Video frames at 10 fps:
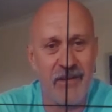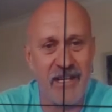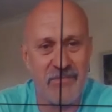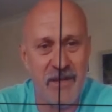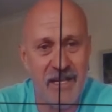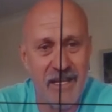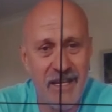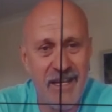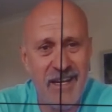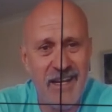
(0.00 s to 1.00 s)
"Well, that's me."
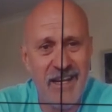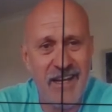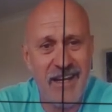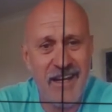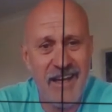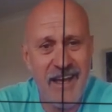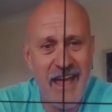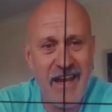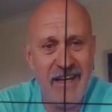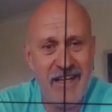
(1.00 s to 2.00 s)

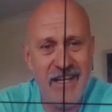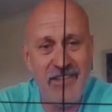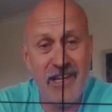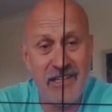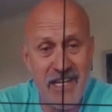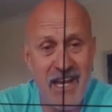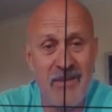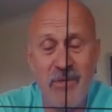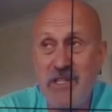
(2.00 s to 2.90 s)
And he sat down, we